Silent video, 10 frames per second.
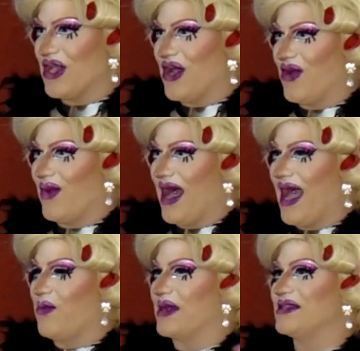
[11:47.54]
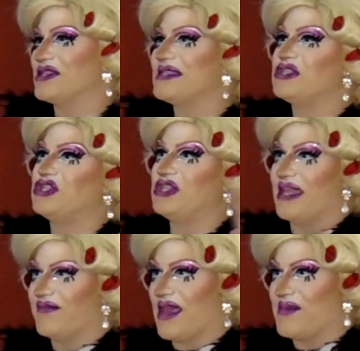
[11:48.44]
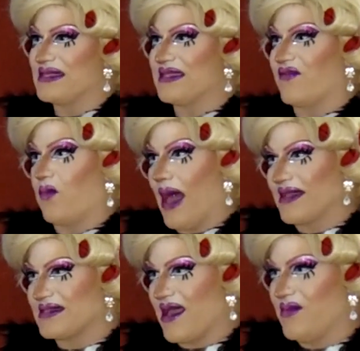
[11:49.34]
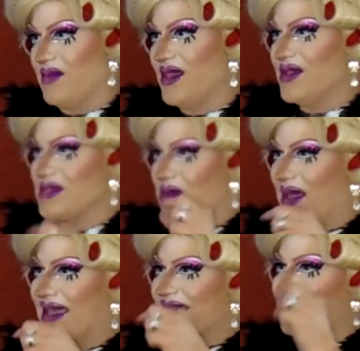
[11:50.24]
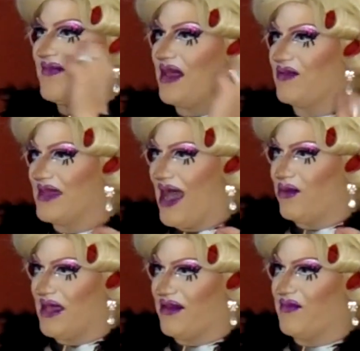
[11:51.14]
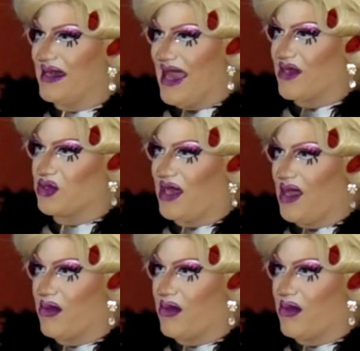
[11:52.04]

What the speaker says: So I wanna just shave them instead of wax them, so that way I can follow the outline of my natural